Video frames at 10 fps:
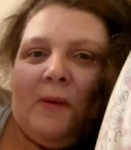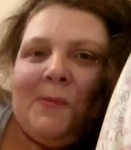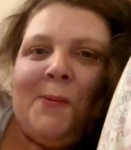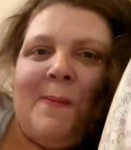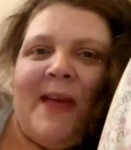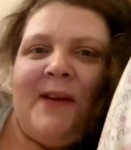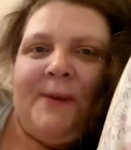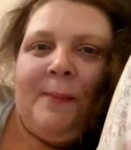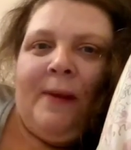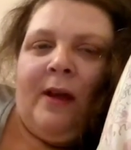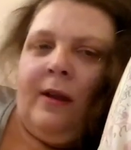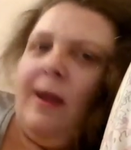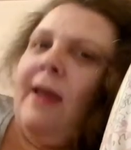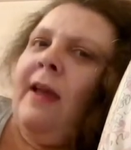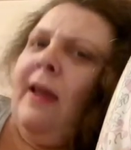put makeup on.
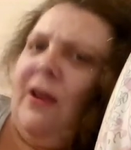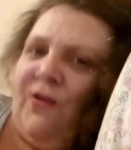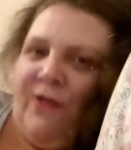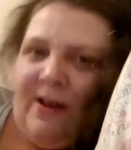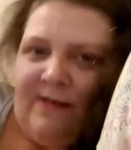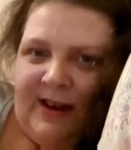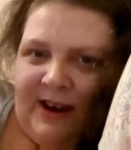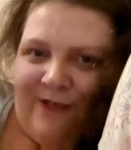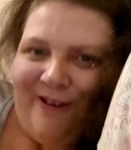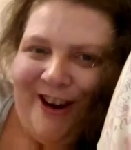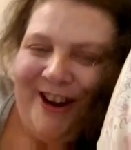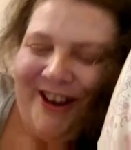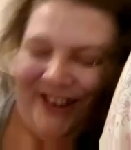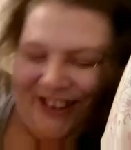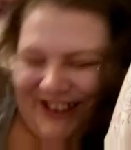It is very difficult.
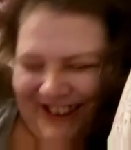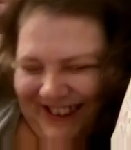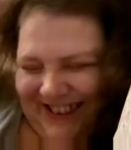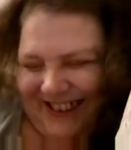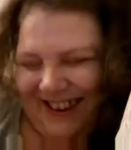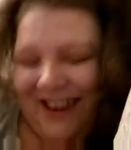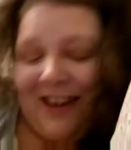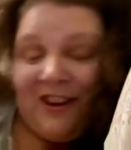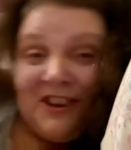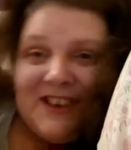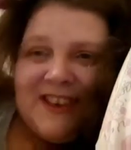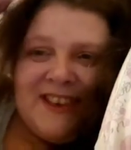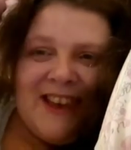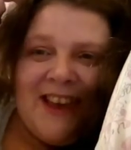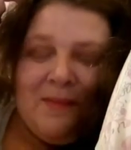Because
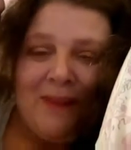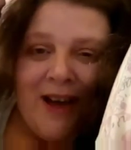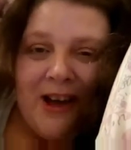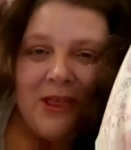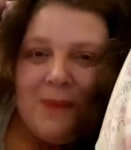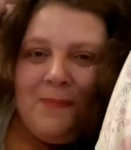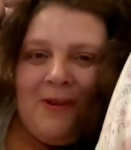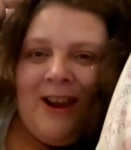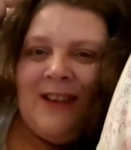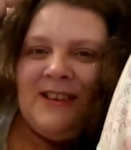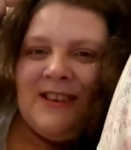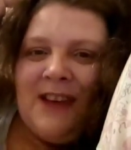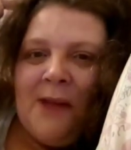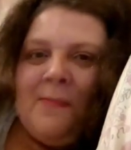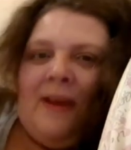this part of the brain's
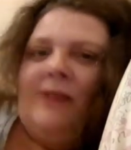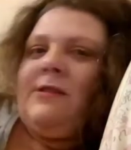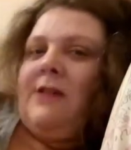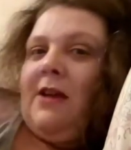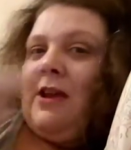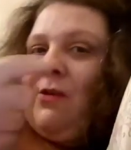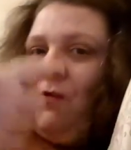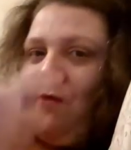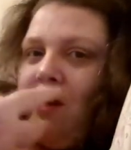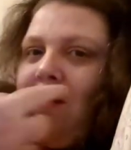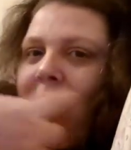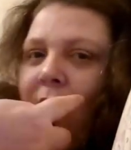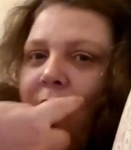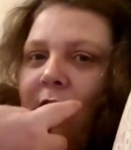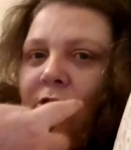damaged. It's very
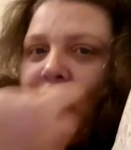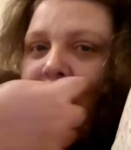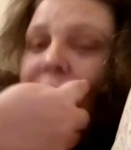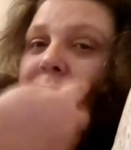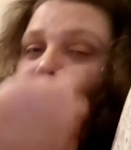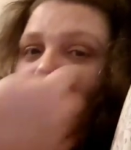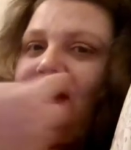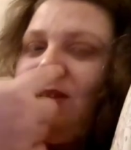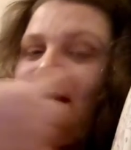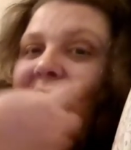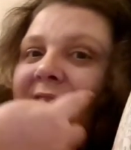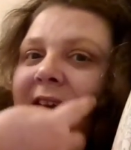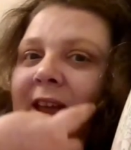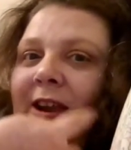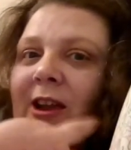hard to do this
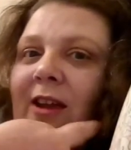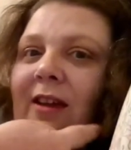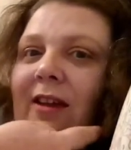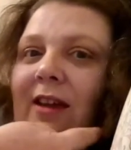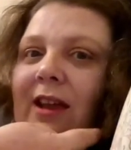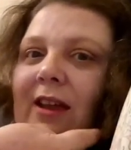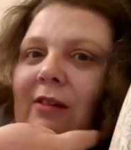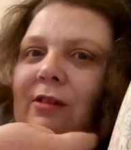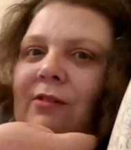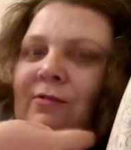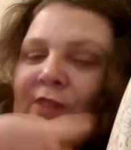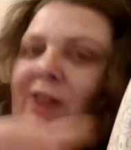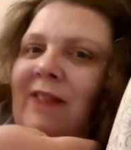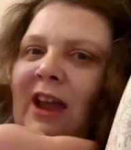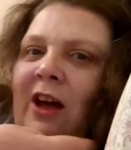side.
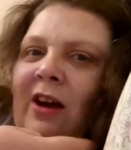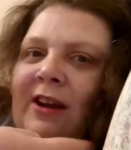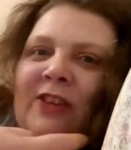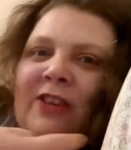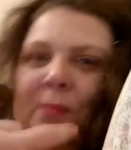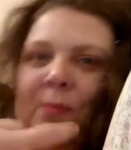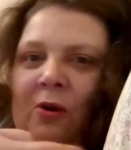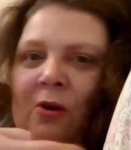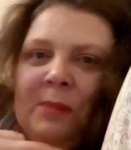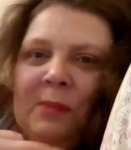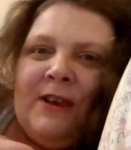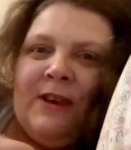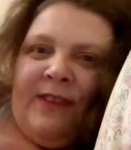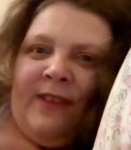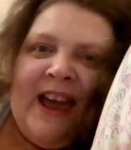Very hard. I end up poking
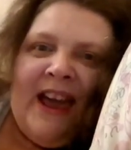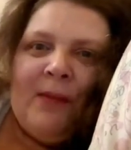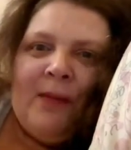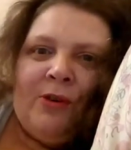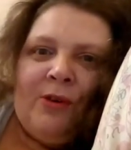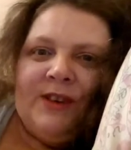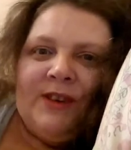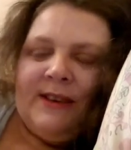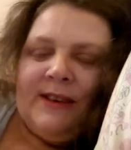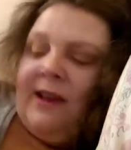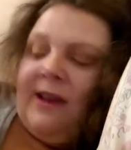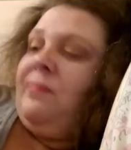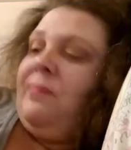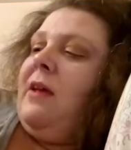myself in the eye most of the time.